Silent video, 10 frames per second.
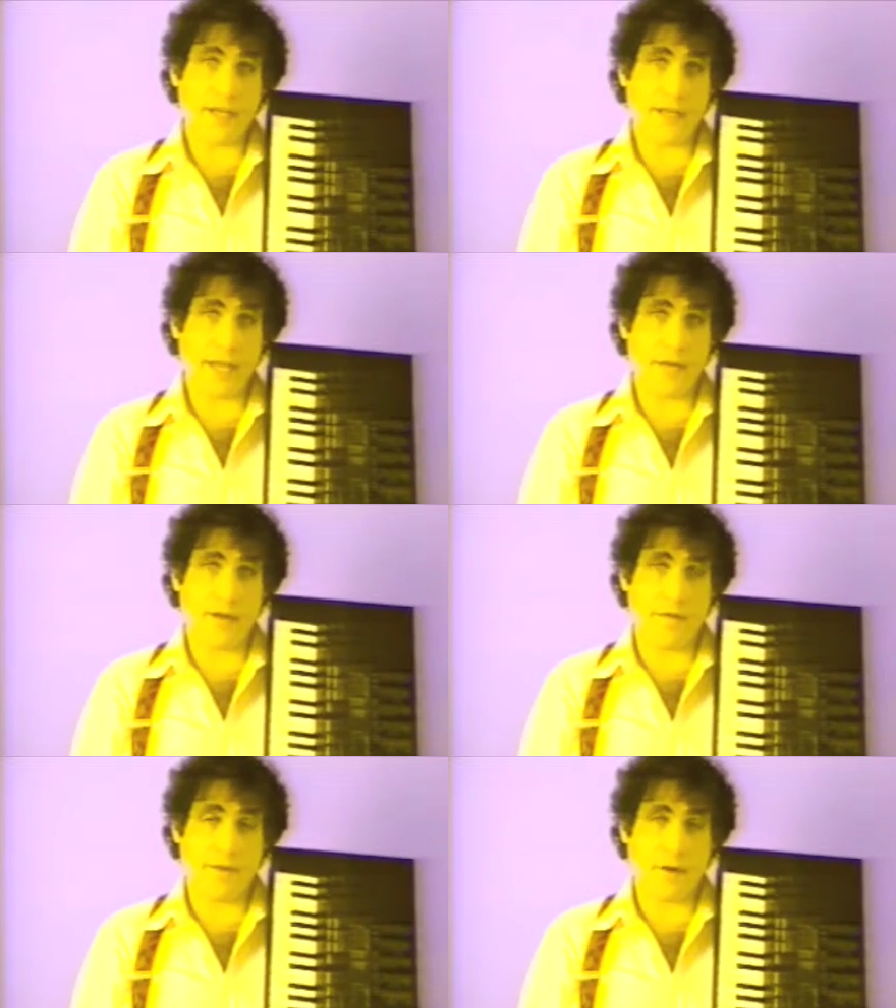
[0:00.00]
going to let you
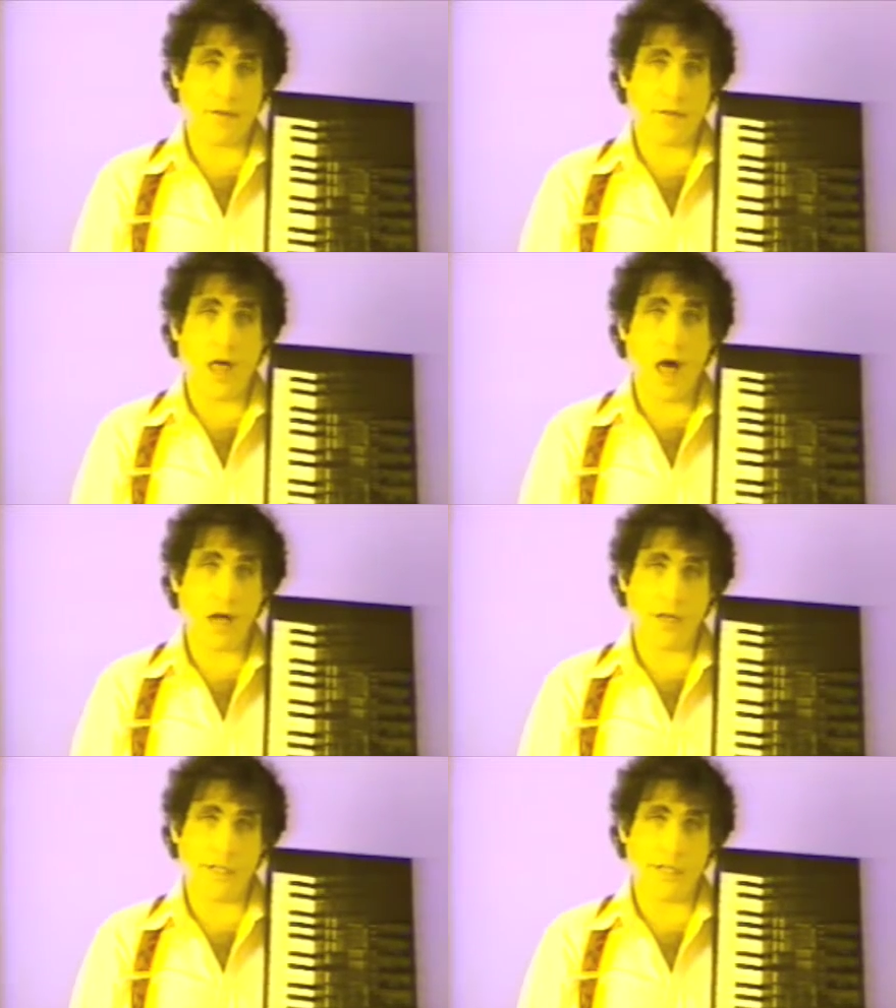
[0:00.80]
give your
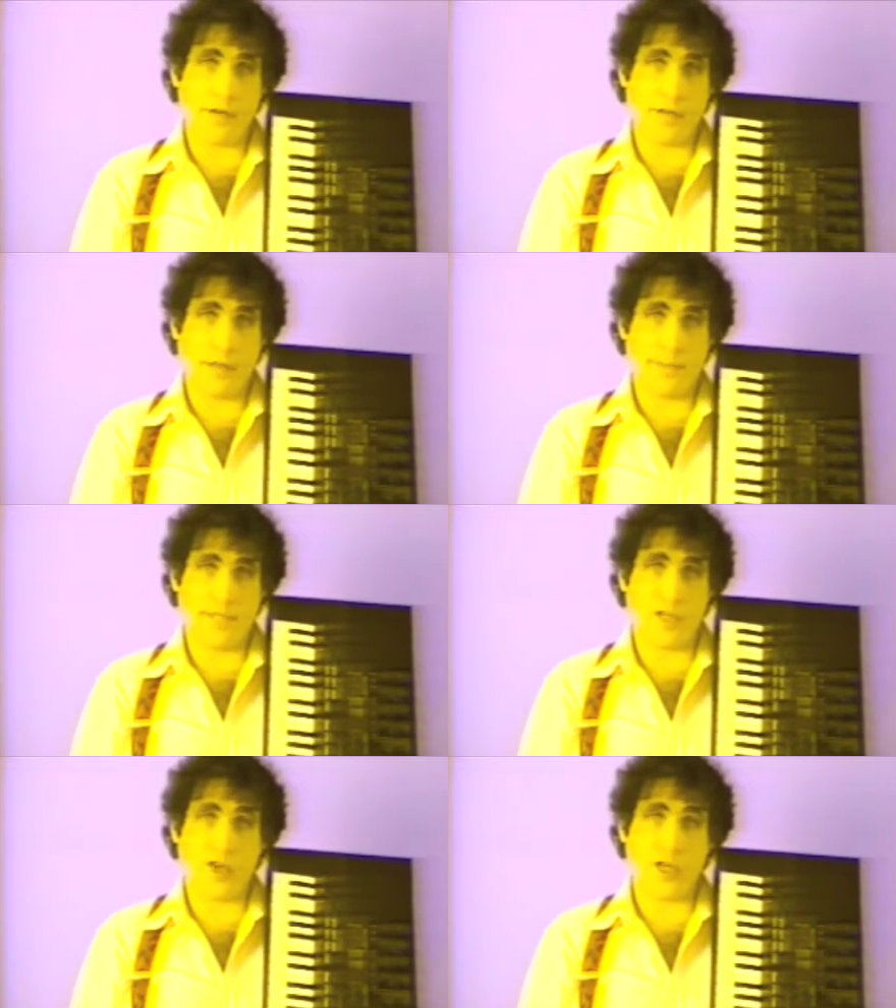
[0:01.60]
lungs and your
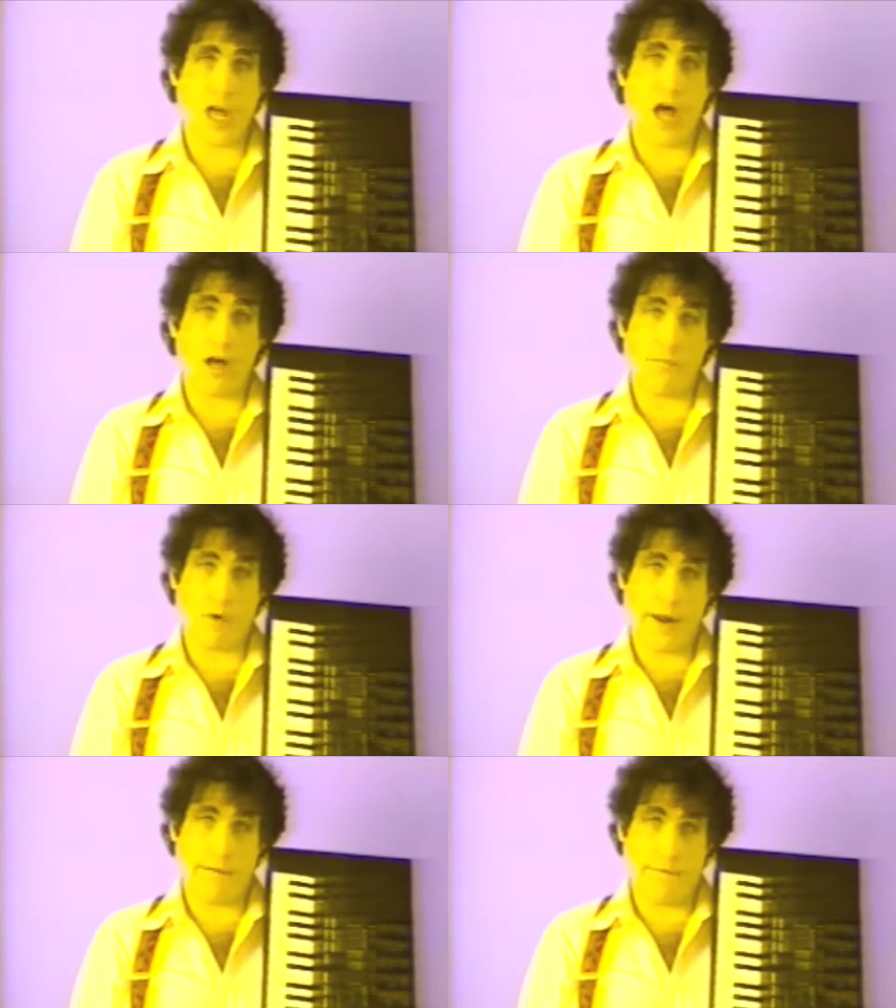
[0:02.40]
lips and your tongue a
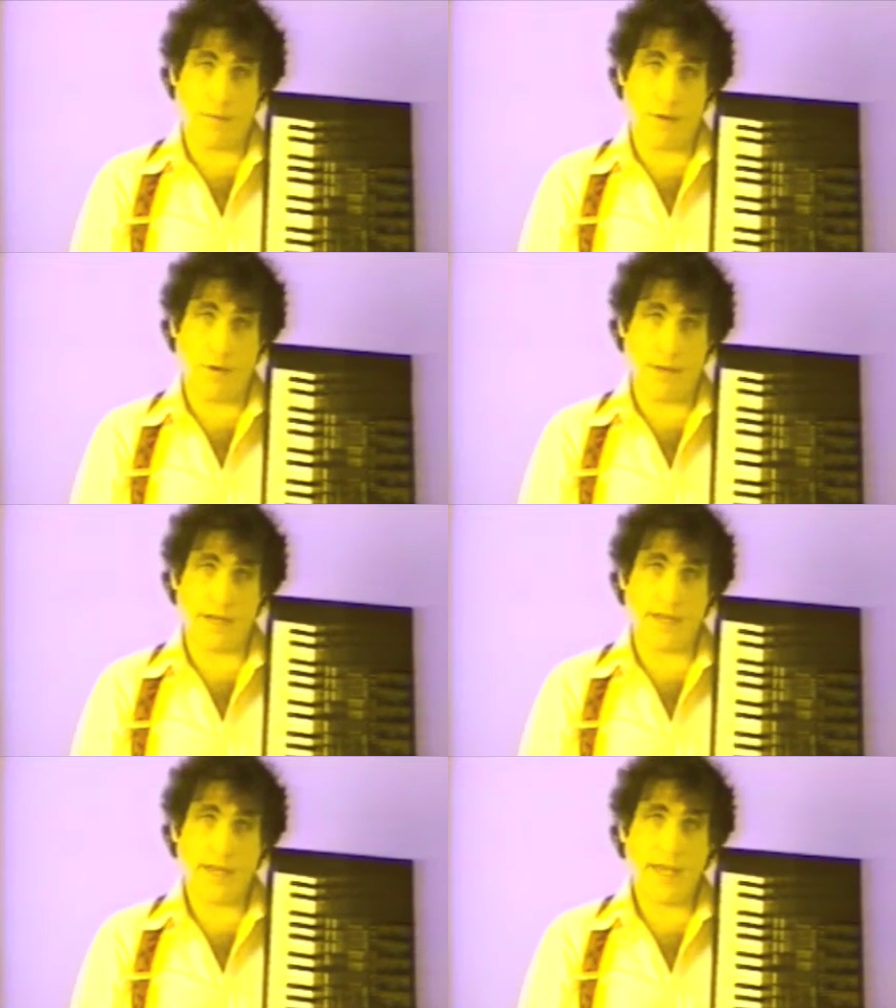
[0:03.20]
break for a
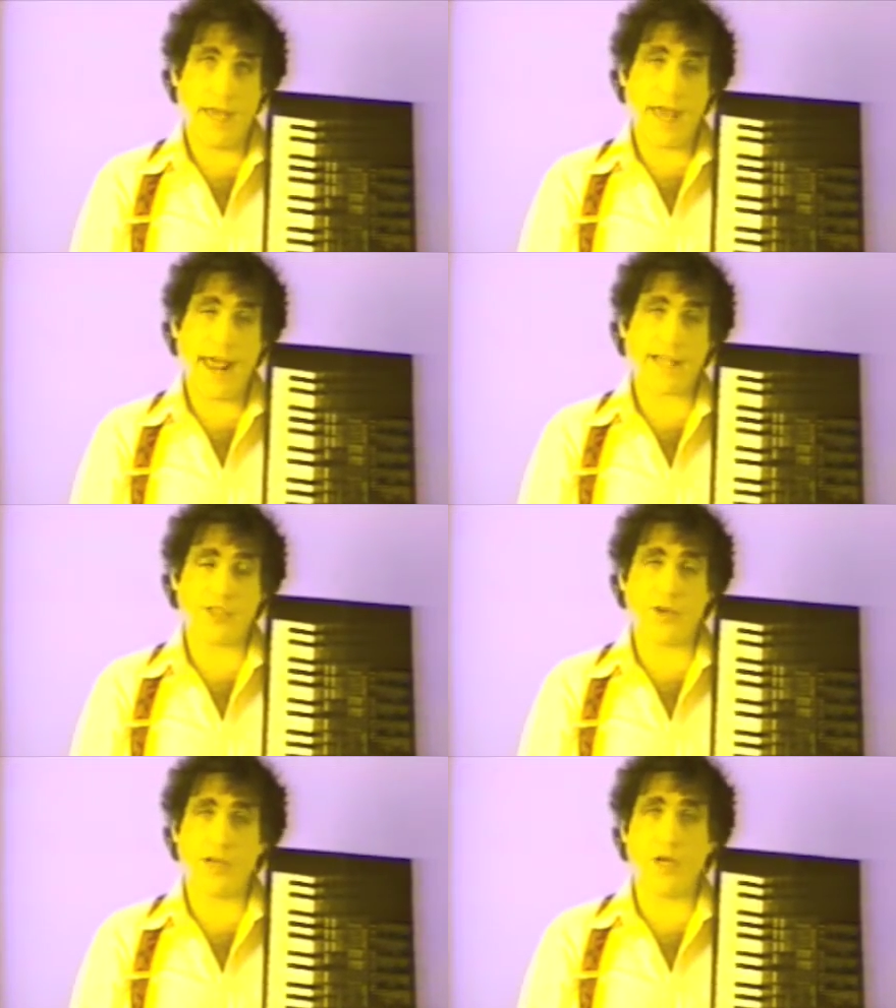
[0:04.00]
moment and
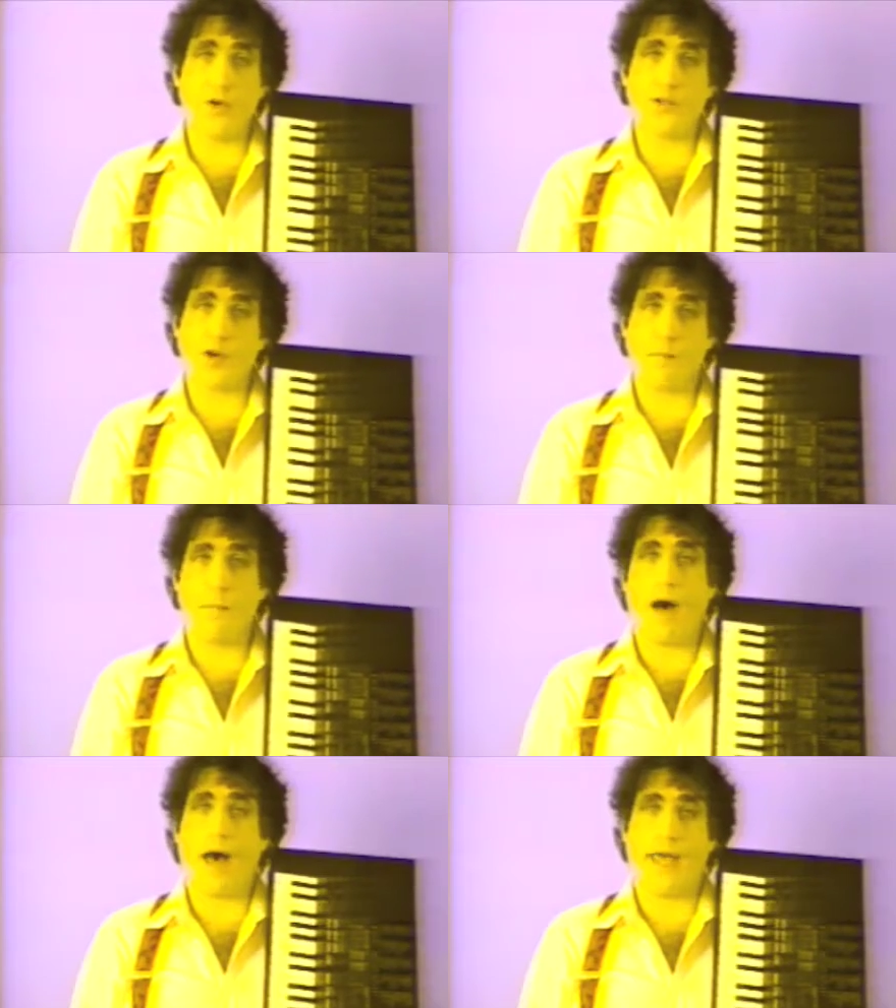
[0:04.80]
ask you to use your
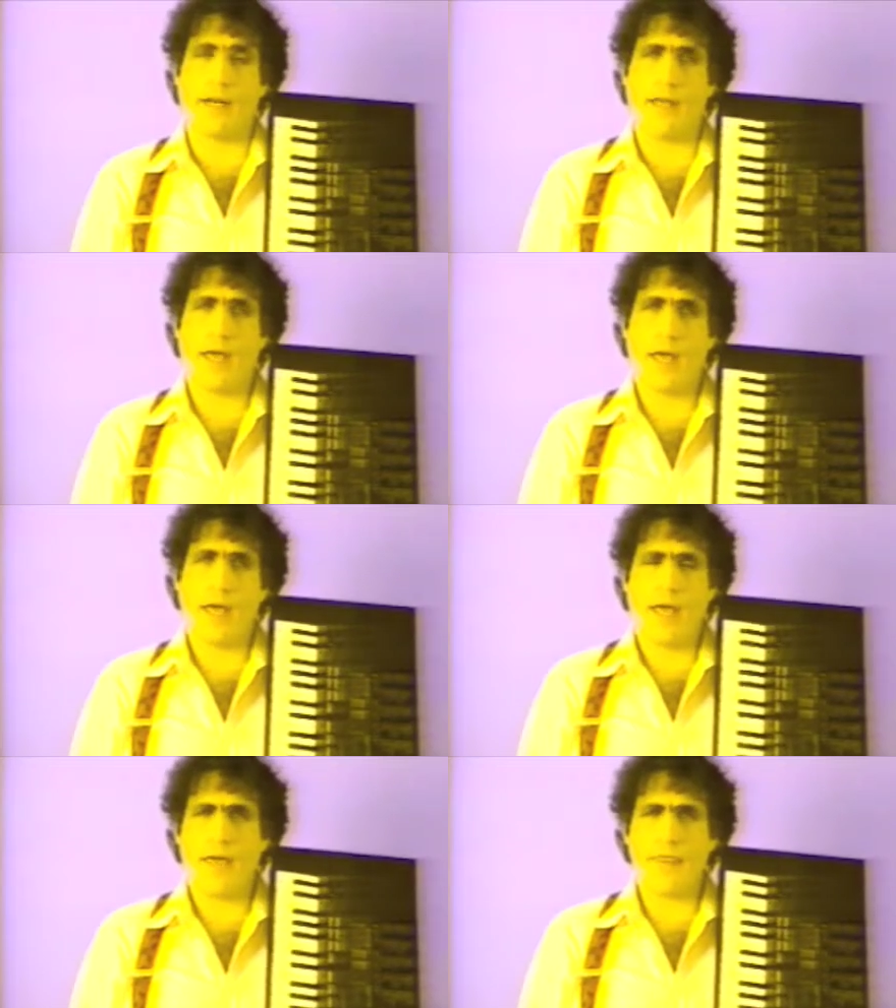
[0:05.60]
mind
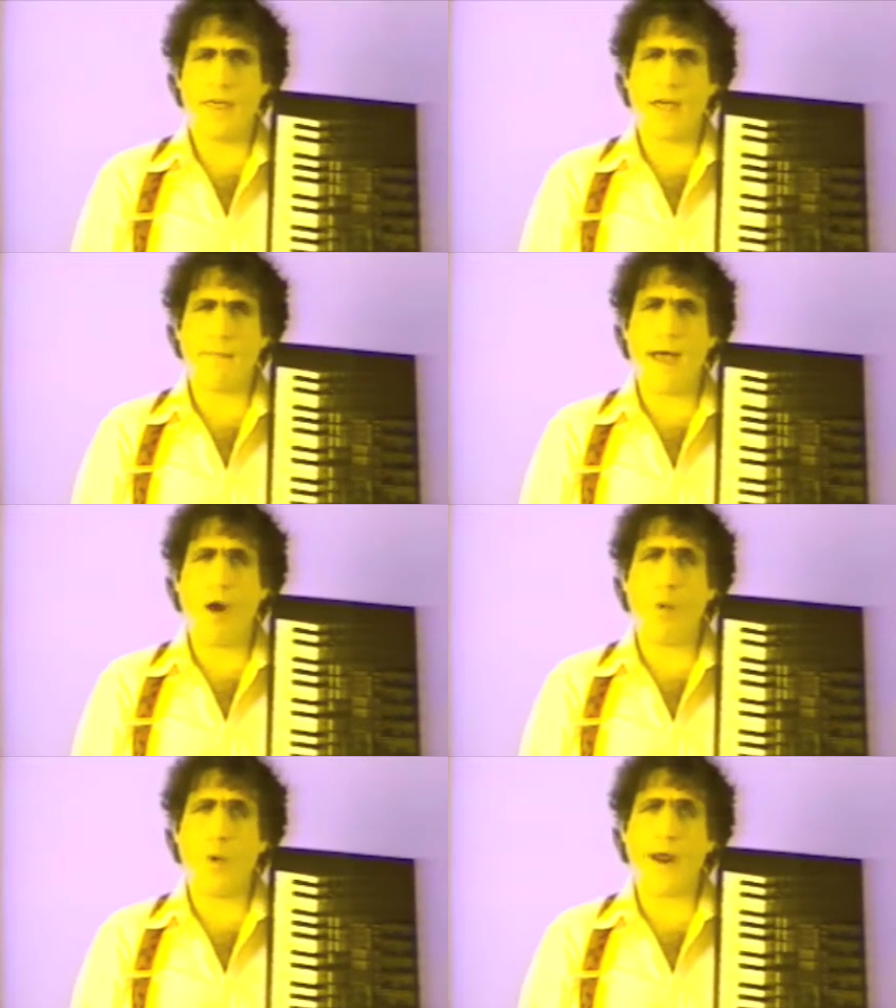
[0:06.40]
and think
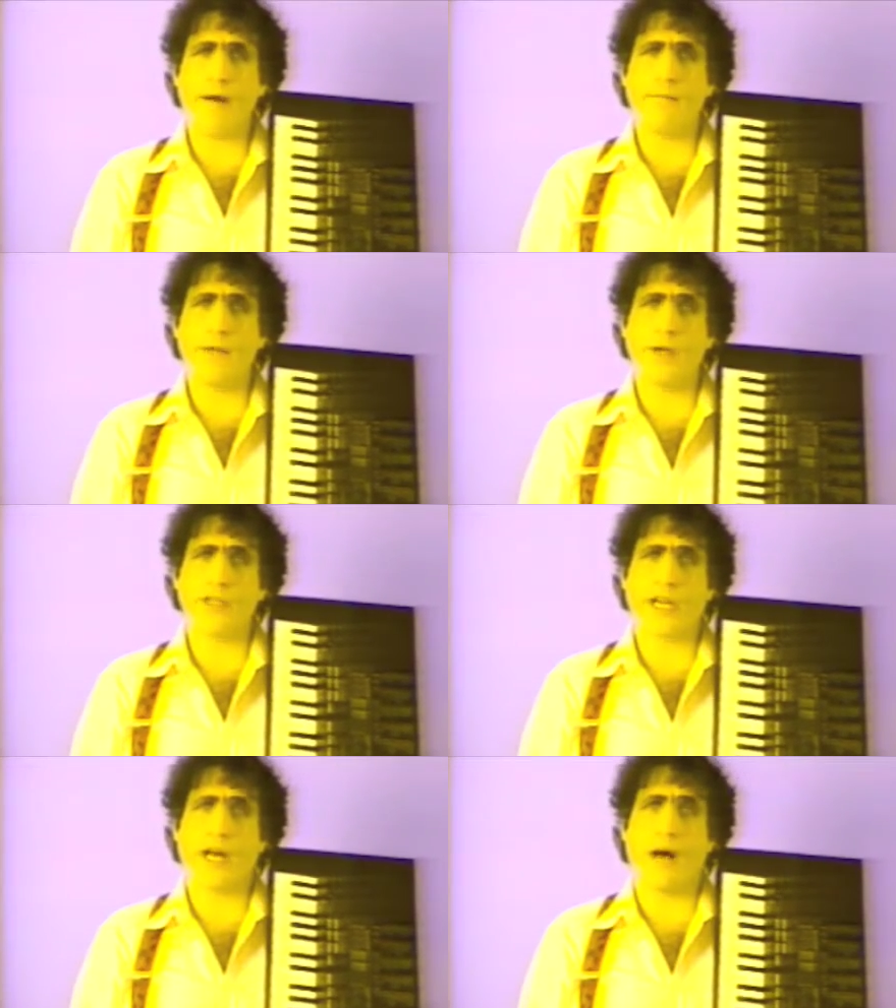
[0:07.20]
about where
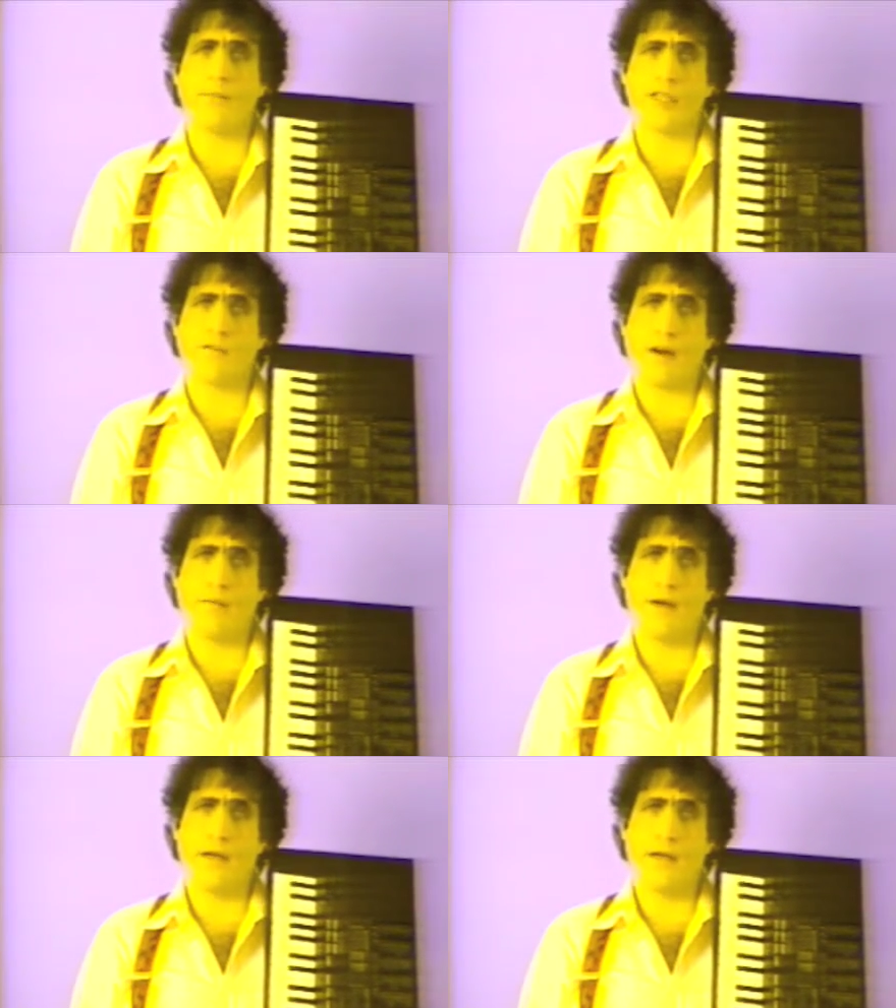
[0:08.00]
music comes from.